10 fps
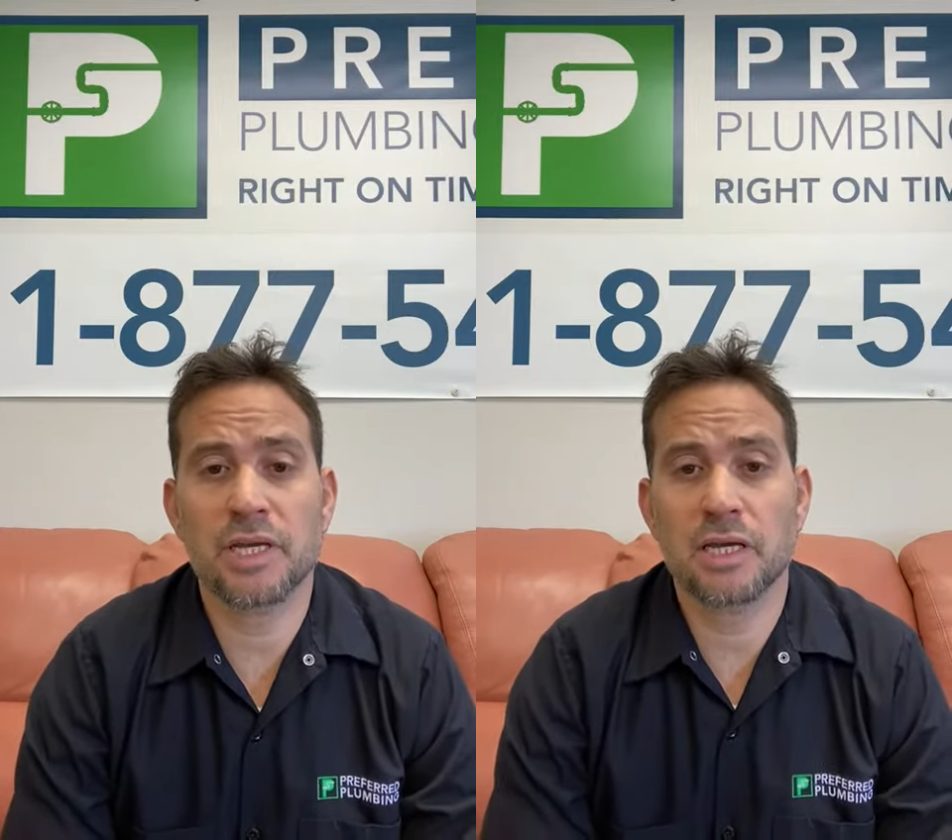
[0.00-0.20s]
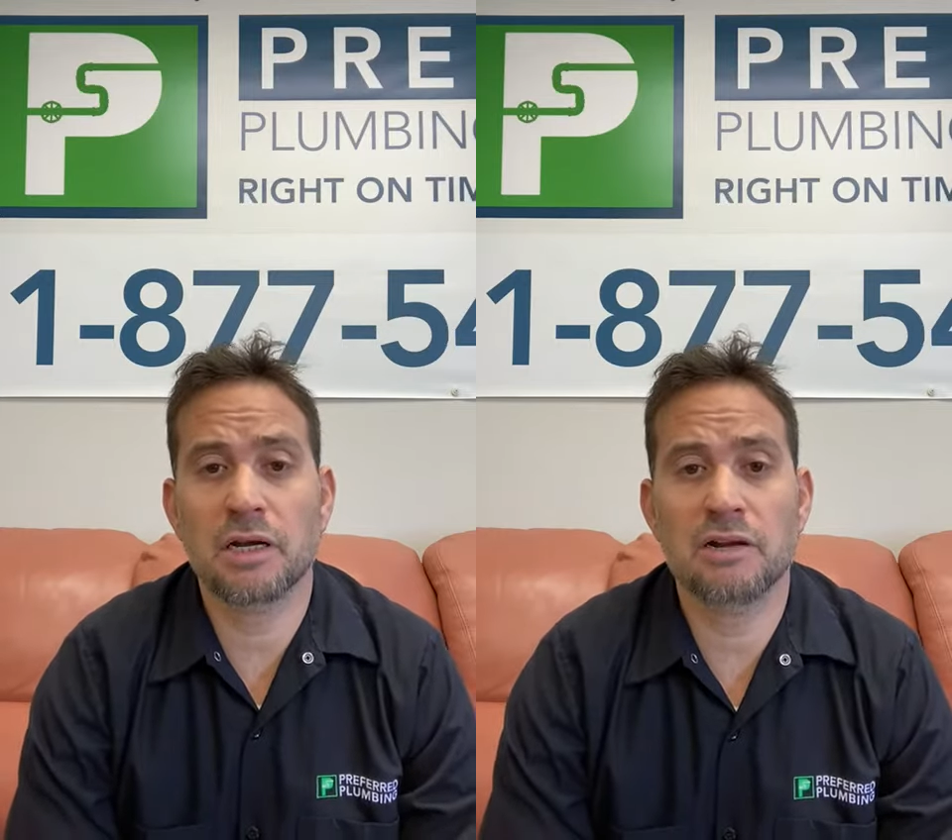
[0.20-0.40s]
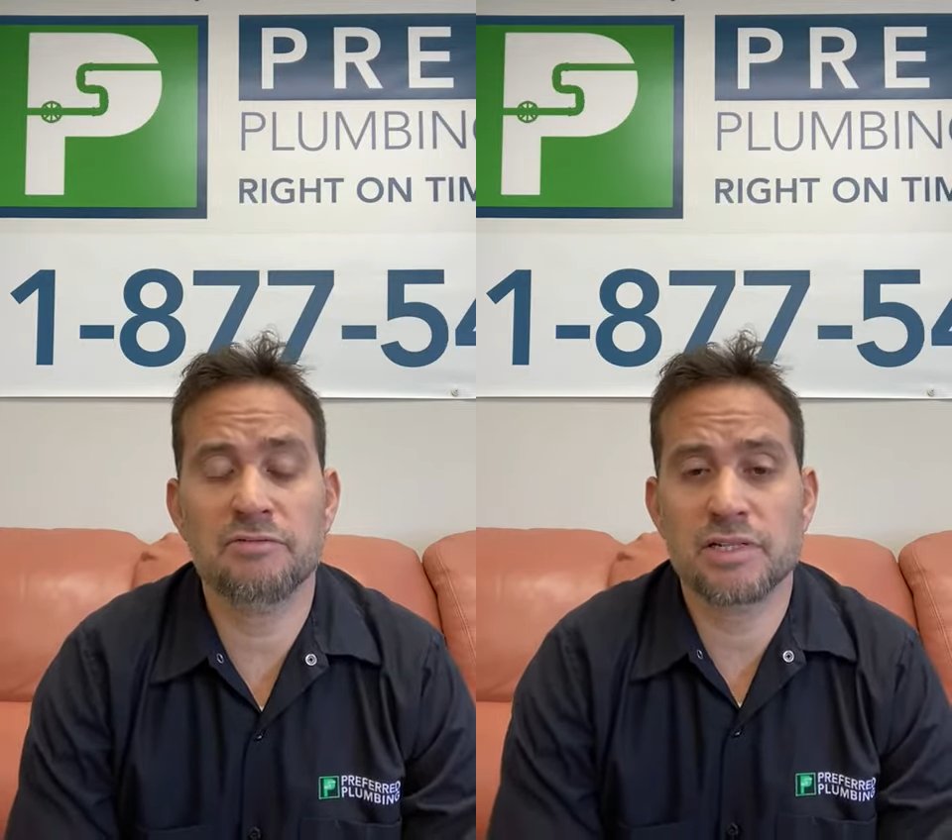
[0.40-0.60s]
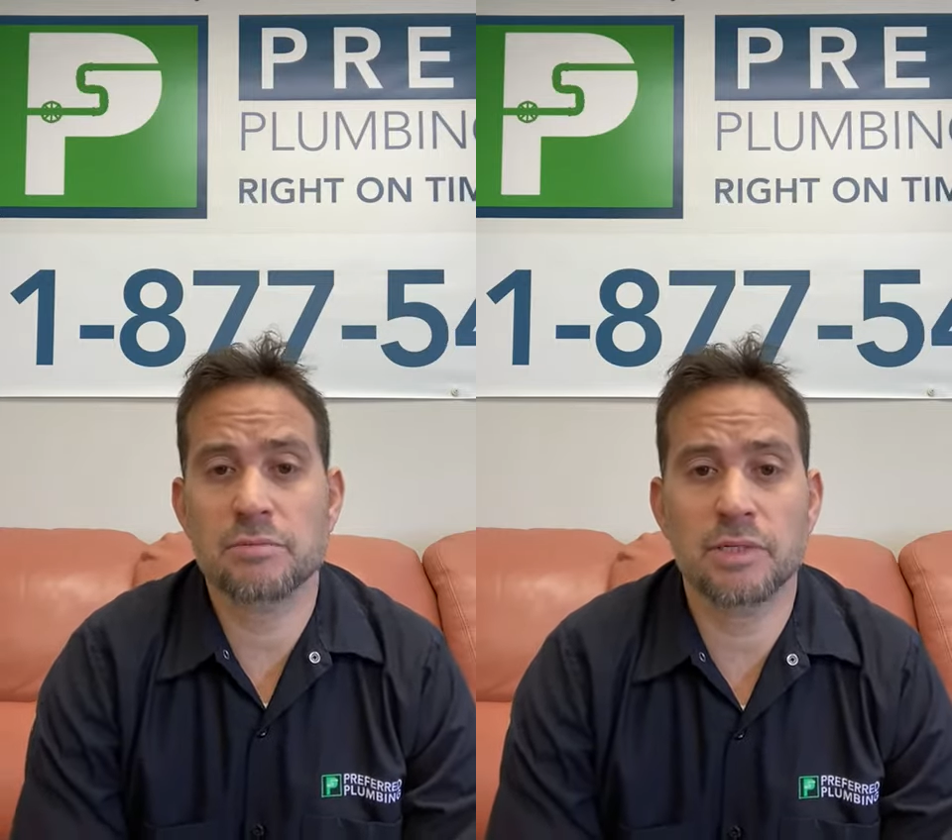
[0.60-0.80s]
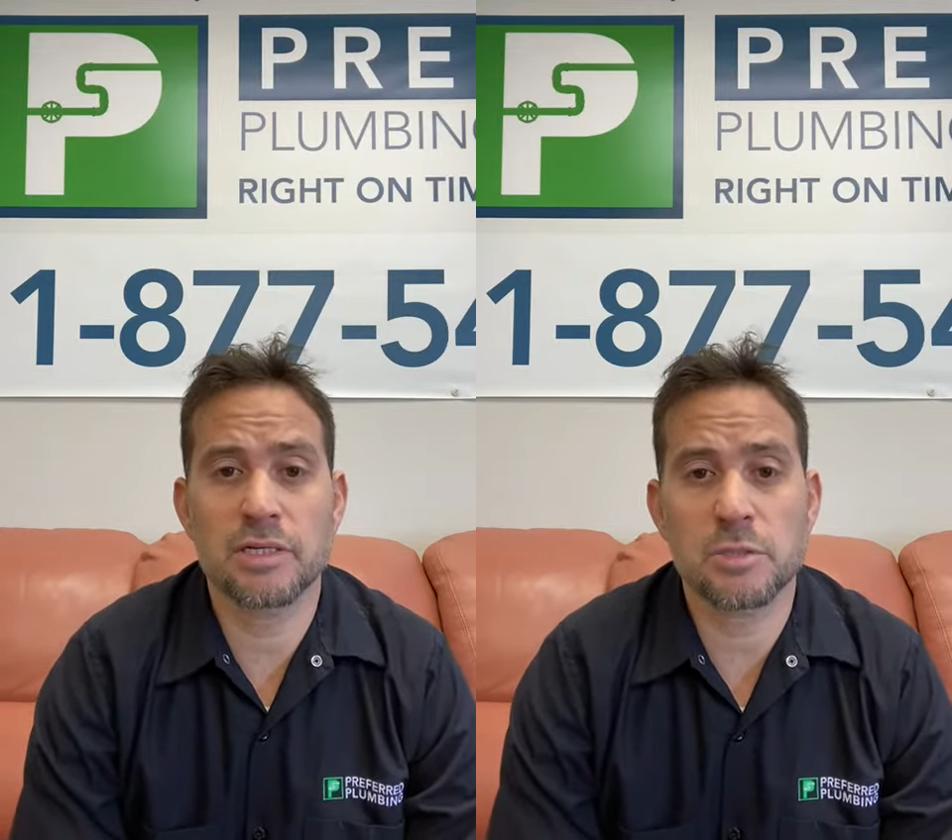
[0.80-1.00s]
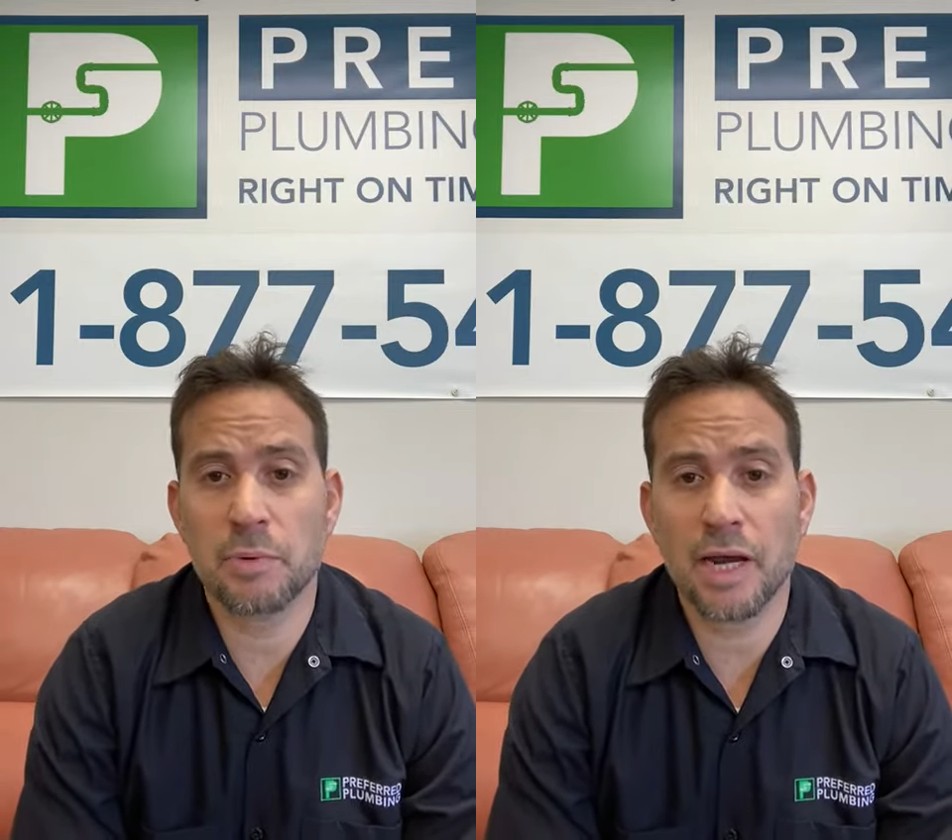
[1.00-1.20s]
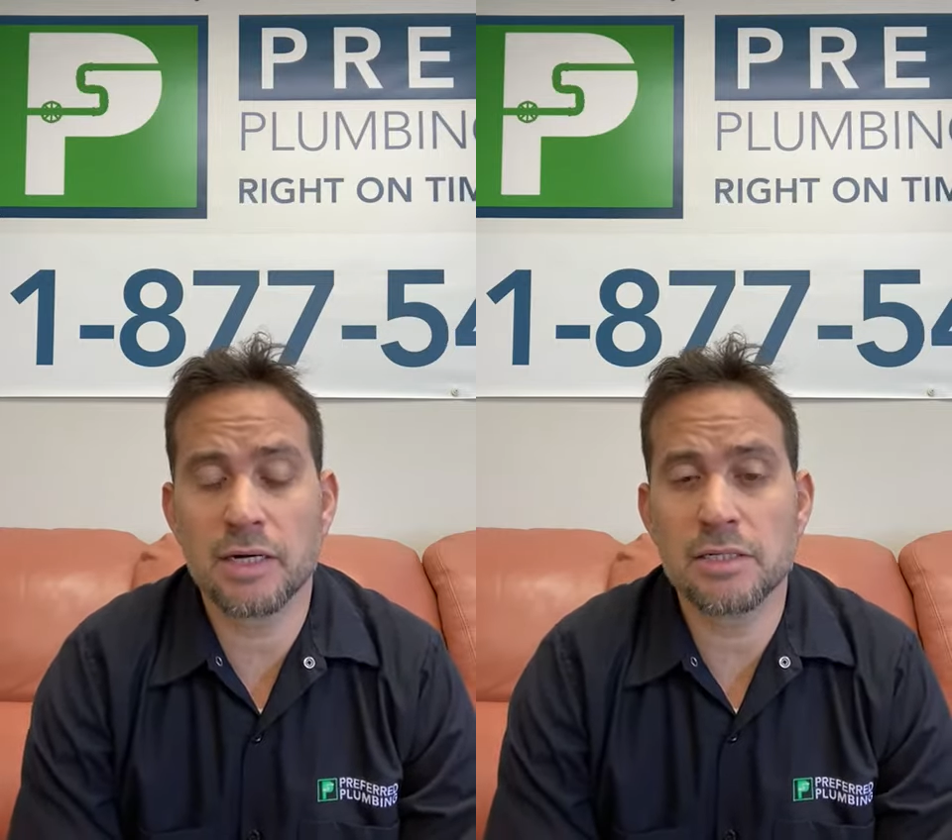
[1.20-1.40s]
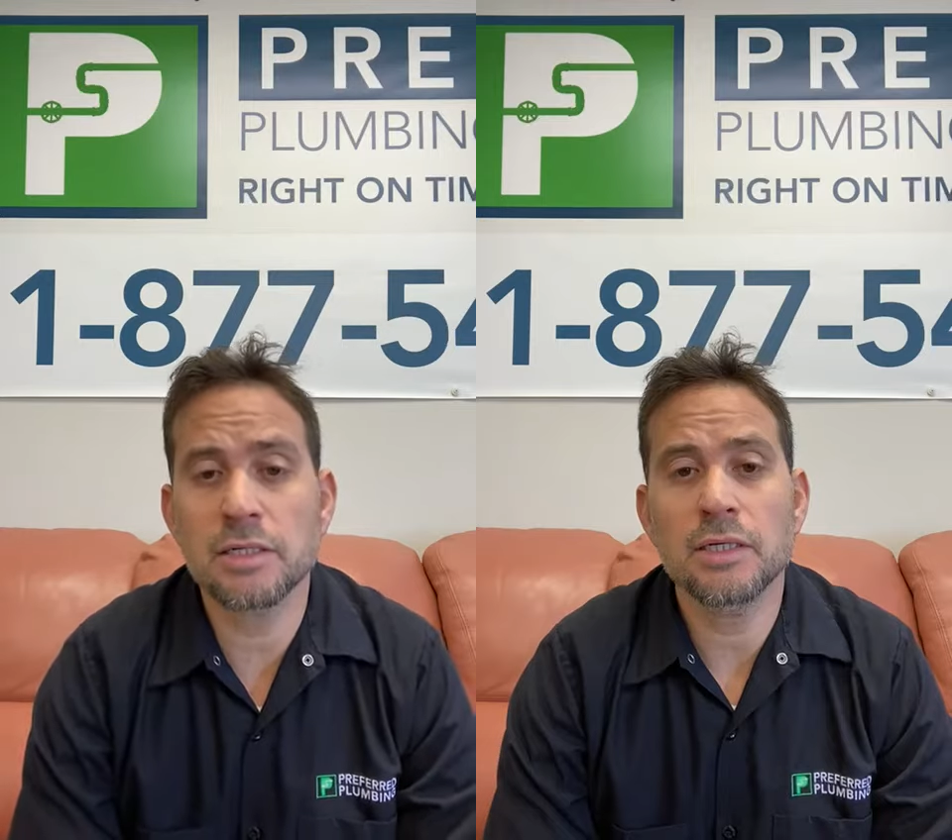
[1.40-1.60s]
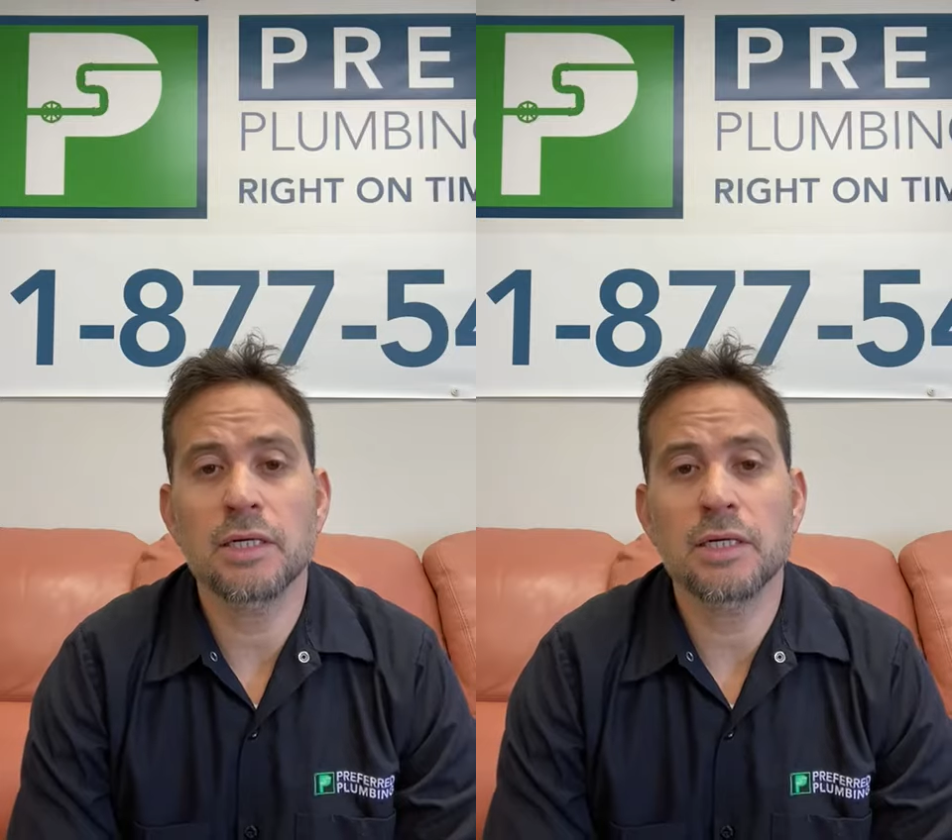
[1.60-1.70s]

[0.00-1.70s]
cannot visibly inspect